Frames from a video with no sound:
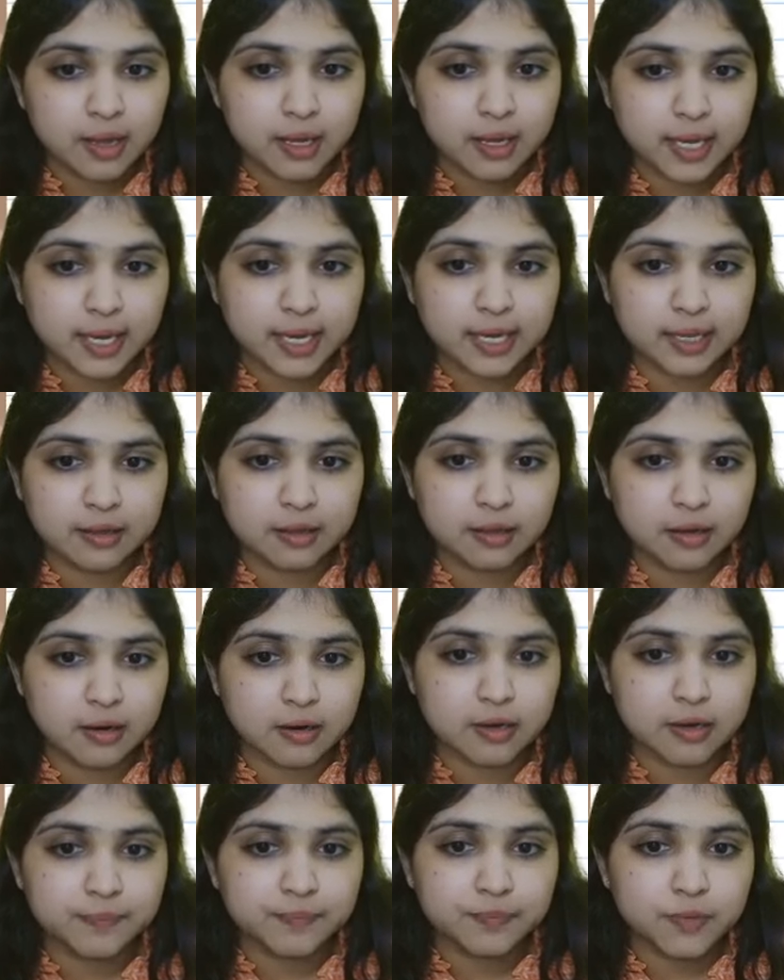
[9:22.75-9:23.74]

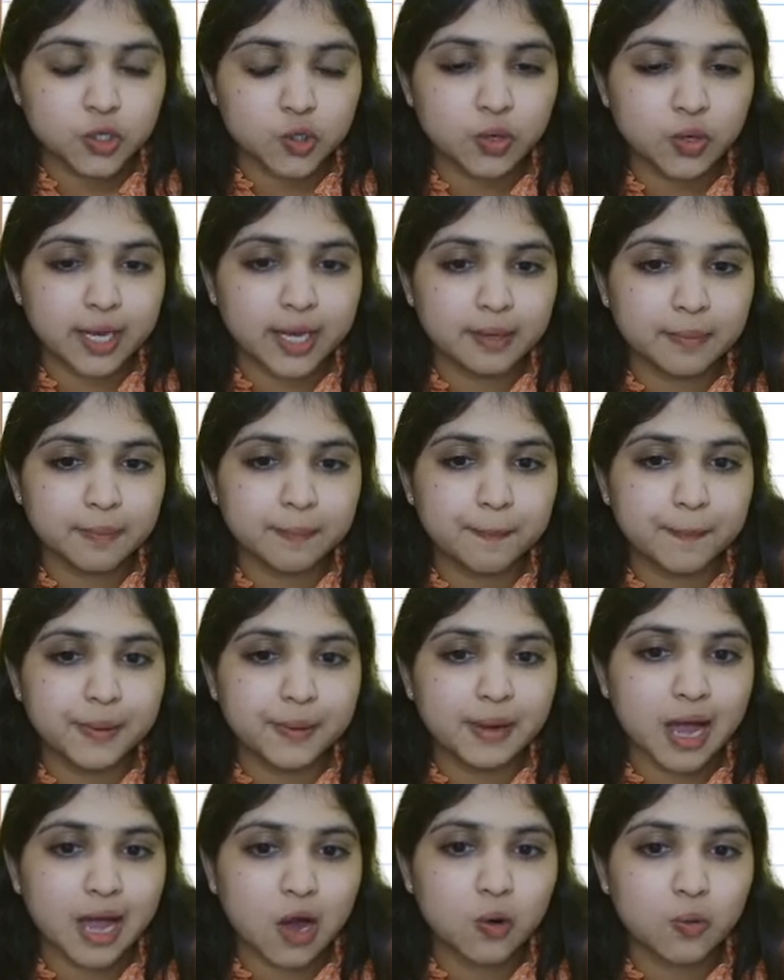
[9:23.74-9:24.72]
either you can
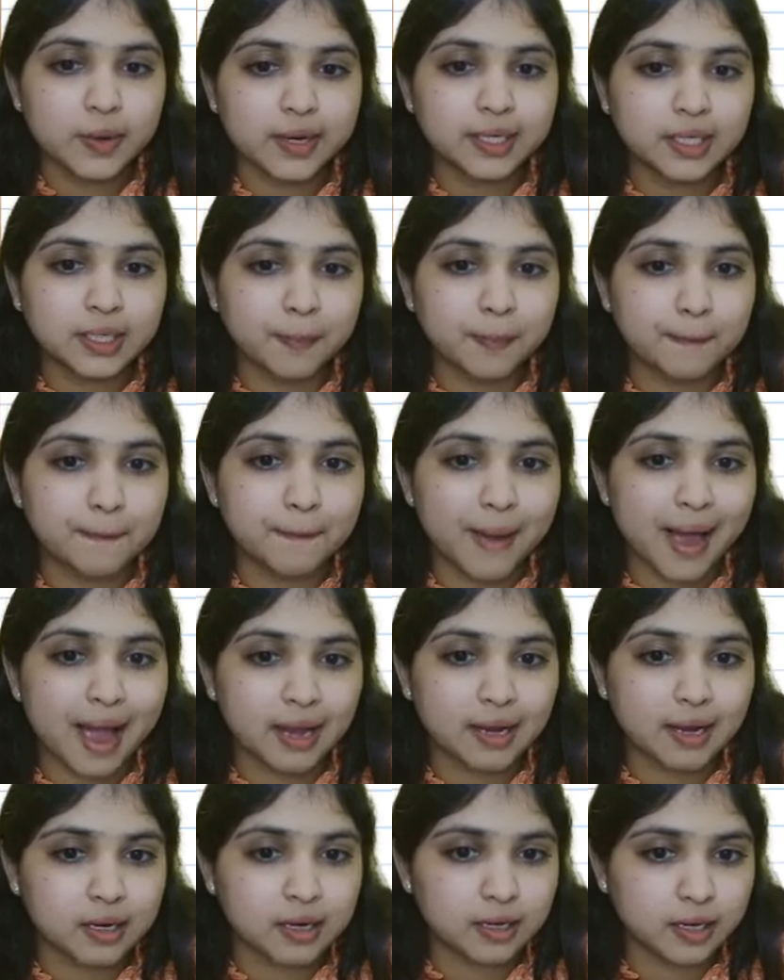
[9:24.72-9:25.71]
plow it
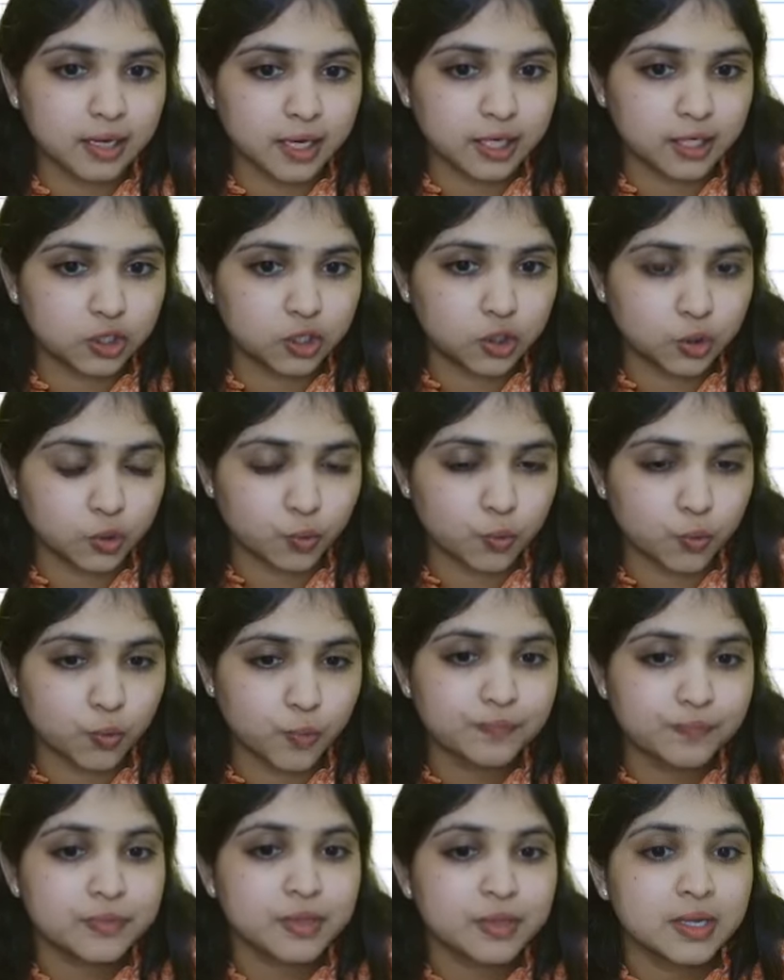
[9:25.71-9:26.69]
back into